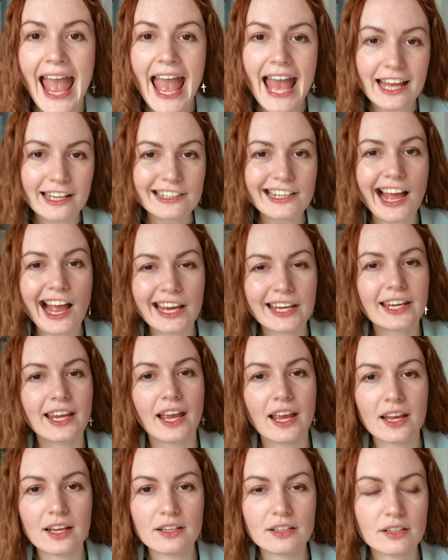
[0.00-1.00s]
and I
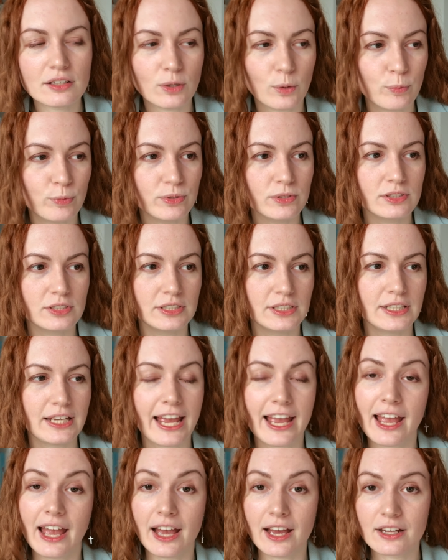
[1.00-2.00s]
can obviously
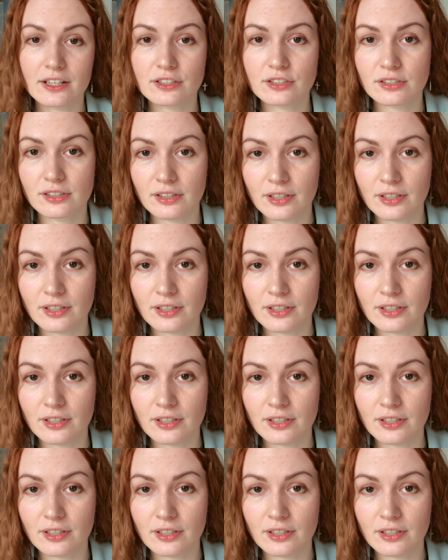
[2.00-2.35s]
add